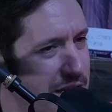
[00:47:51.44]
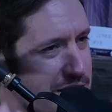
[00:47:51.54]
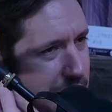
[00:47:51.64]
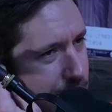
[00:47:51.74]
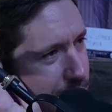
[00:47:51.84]
a
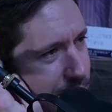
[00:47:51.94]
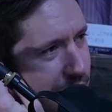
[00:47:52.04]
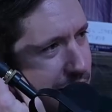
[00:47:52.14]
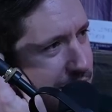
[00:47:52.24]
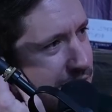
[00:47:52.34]
terrible
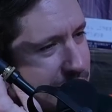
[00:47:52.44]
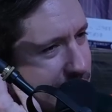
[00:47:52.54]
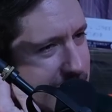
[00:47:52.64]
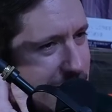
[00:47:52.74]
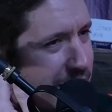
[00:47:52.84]
run,
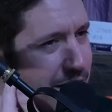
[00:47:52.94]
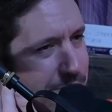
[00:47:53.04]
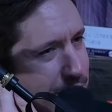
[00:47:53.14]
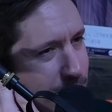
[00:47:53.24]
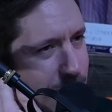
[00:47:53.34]
like Larry
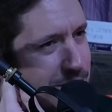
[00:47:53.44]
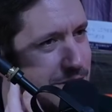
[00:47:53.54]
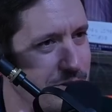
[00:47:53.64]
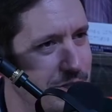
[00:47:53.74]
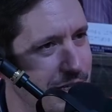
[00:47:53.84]
Fedoras
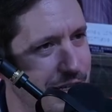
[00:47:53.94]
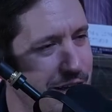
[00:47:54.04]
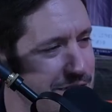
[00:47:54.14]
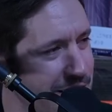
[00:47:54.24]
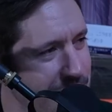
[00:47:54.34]
and shit.
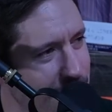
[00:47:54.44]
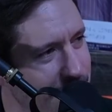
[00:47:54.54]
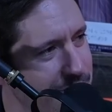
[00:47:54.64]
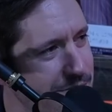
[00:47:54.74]
Now it's like, you know what?